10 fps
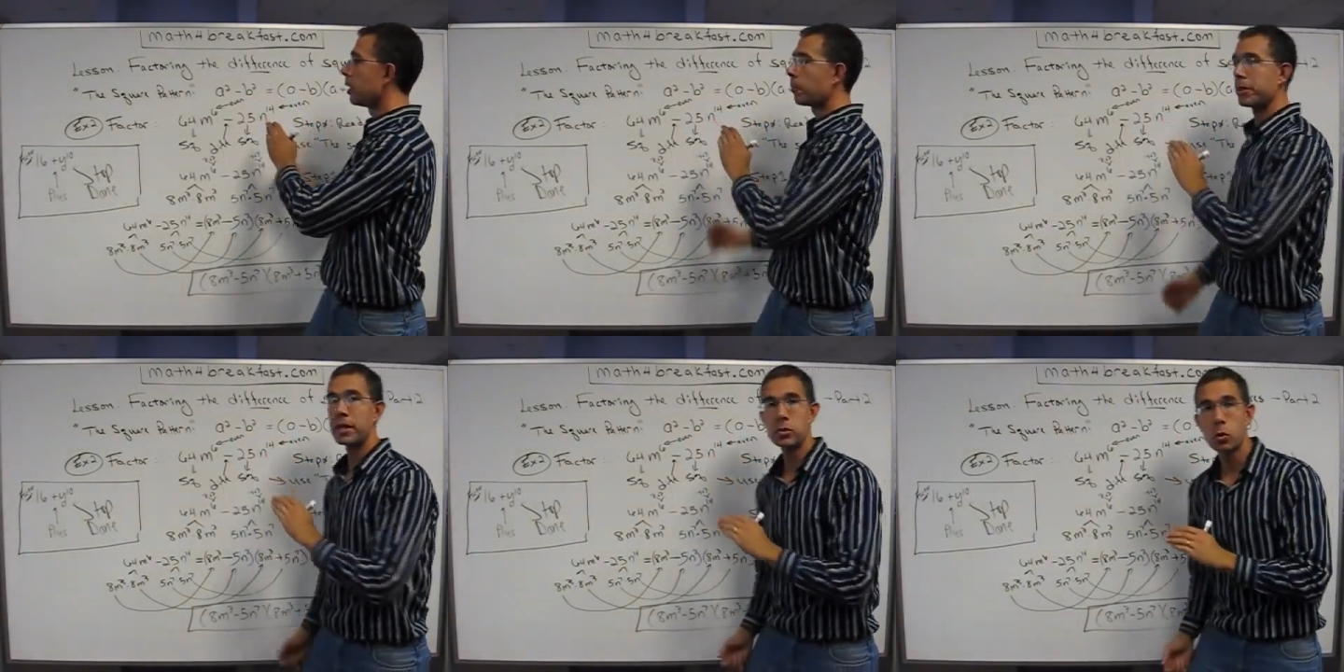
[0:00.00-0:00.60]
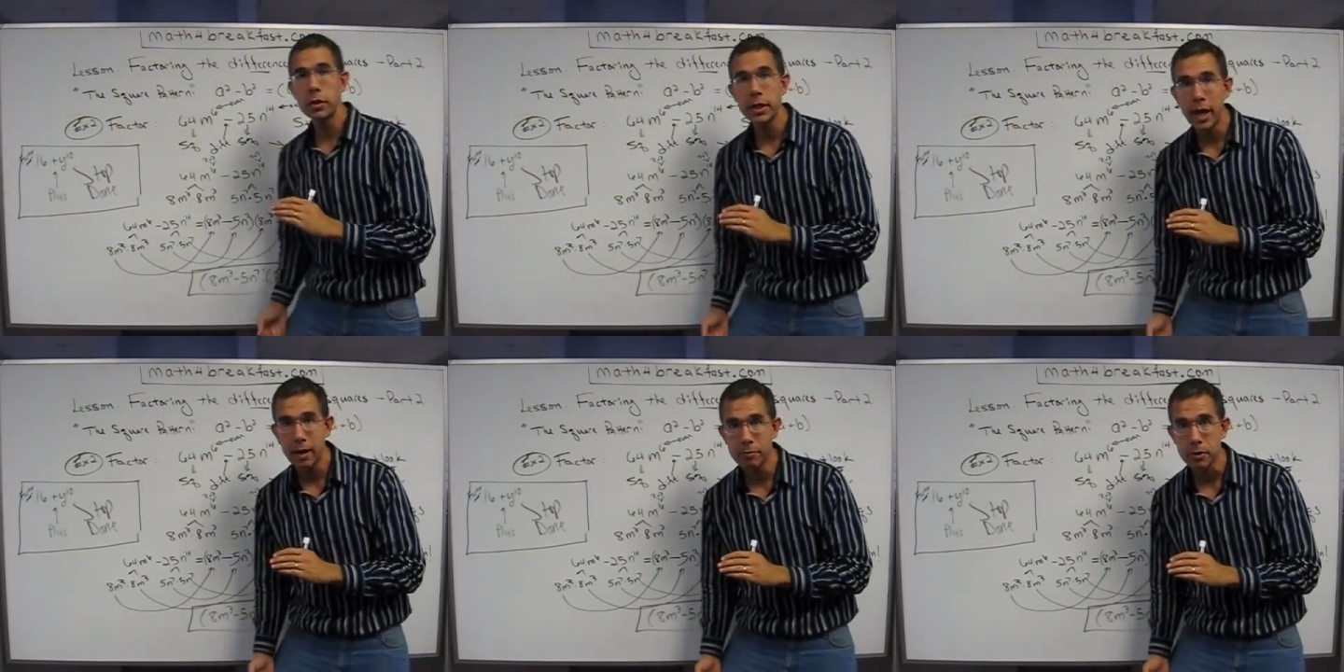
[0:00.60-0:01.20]
but that's only
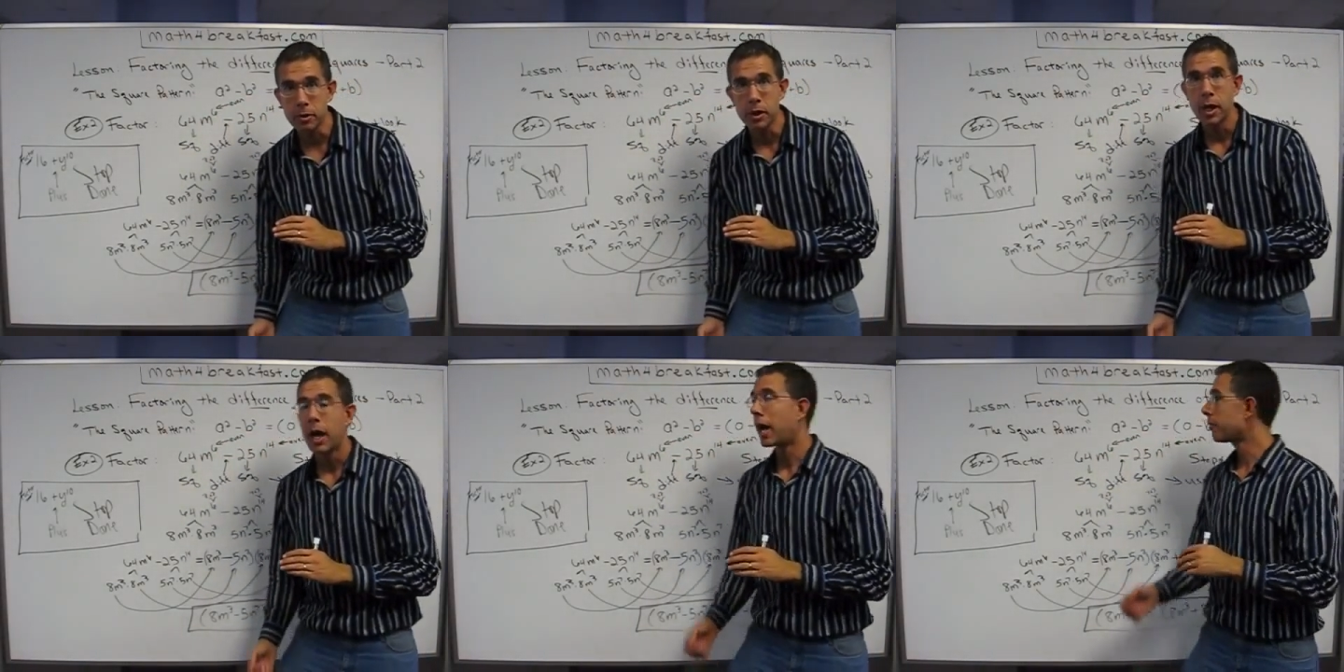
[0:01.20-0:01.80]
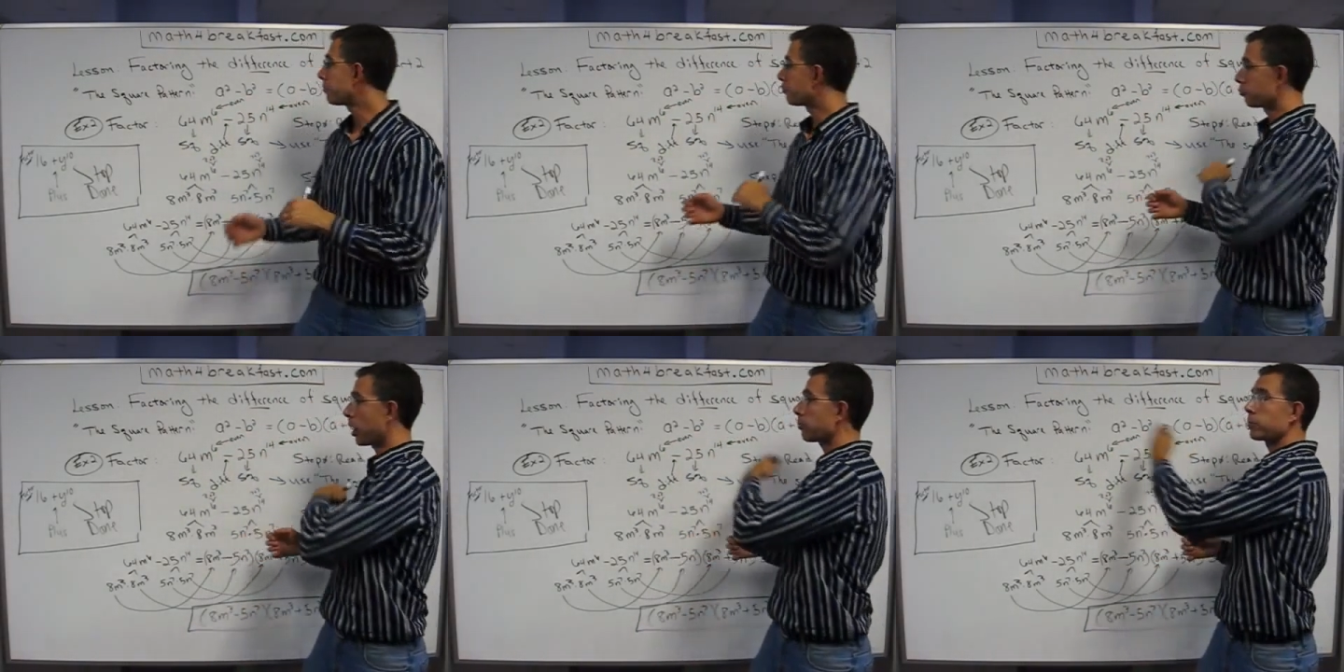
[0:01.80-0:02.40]
after I've
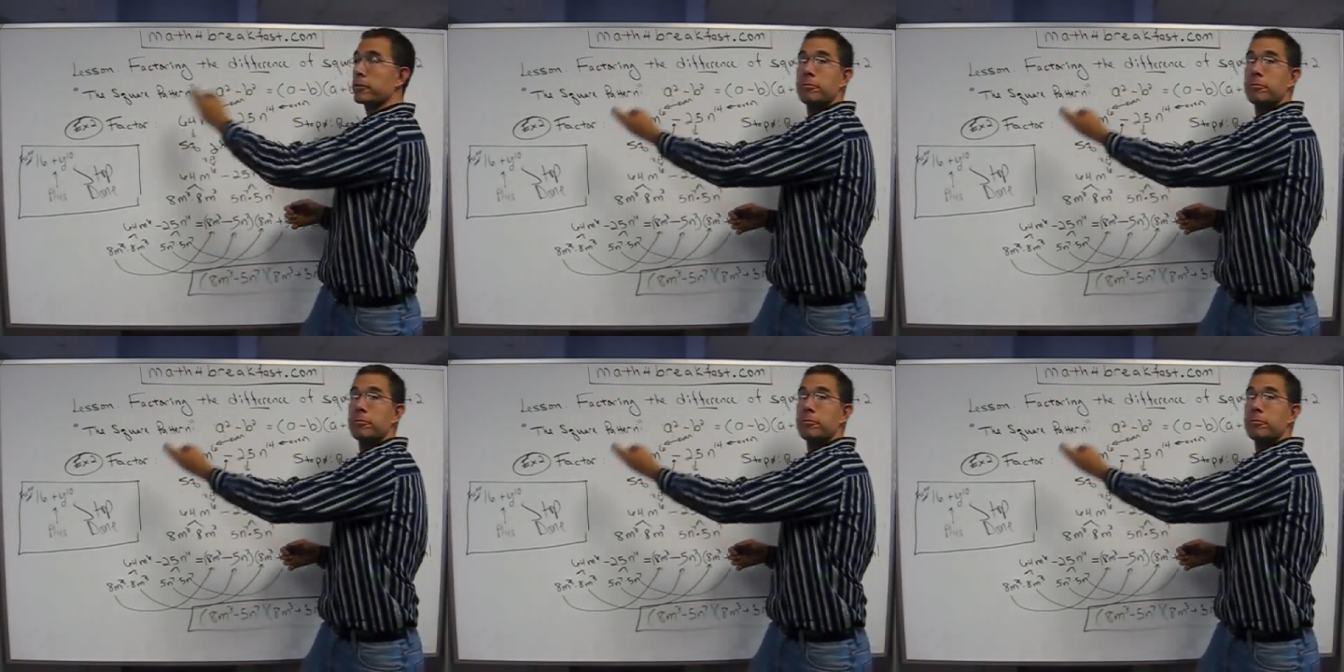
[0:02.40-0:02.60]
probably